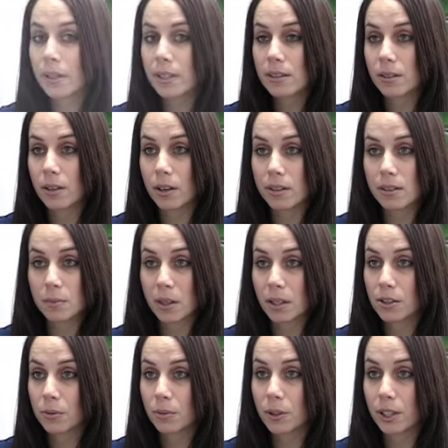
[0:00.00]
always got as
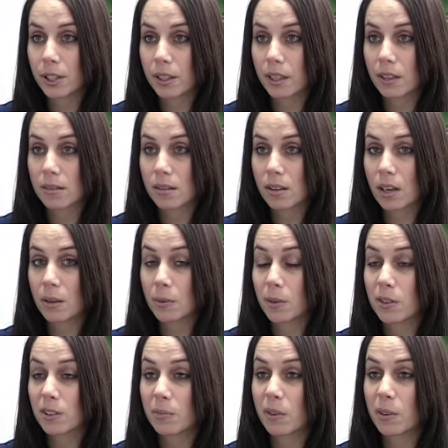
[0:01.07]
much work as I
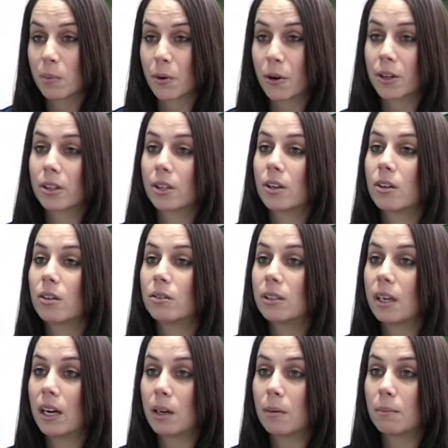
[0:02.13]
wanted with protocol.
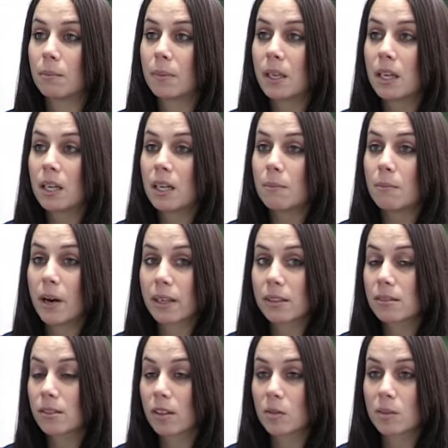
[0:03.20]
My
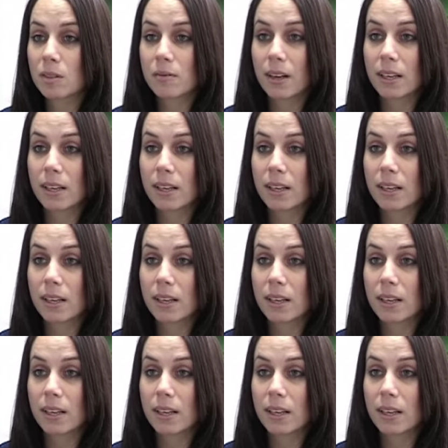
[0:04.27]
consultant was